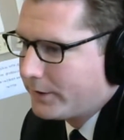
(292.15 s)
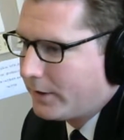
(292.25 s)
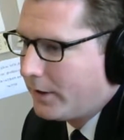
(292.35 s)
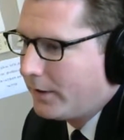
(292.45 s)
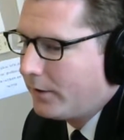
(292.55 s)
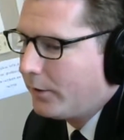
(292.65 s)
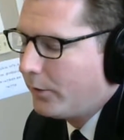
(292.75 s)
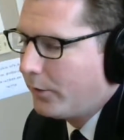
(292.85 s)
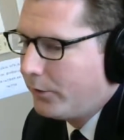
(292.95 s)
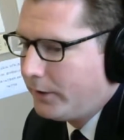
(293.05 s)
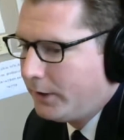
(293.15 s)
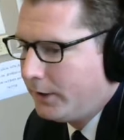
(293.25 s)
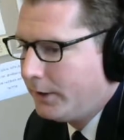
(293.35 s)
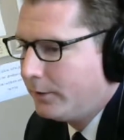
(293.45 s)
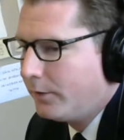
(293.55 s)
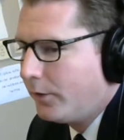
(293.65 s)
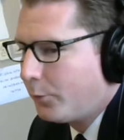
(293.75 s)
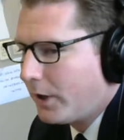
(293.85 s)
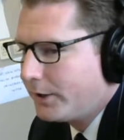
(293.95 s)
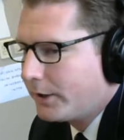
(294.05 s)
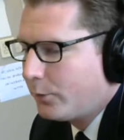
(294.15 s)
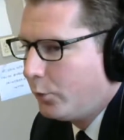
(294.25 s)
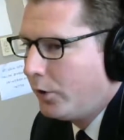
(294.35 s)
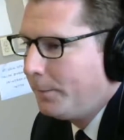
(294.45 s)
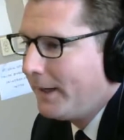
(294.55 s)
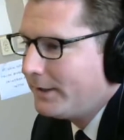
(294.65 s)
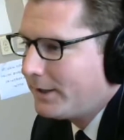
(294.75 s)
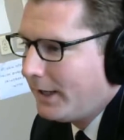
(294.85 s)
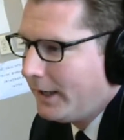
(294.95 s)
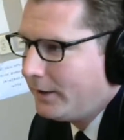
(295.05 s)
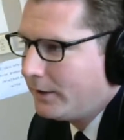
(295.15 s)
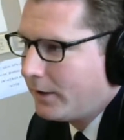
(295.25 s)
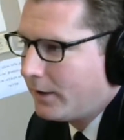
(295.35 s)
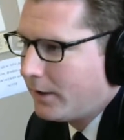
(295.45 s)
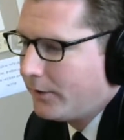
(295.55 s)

Uh, The, the project would maintain uh,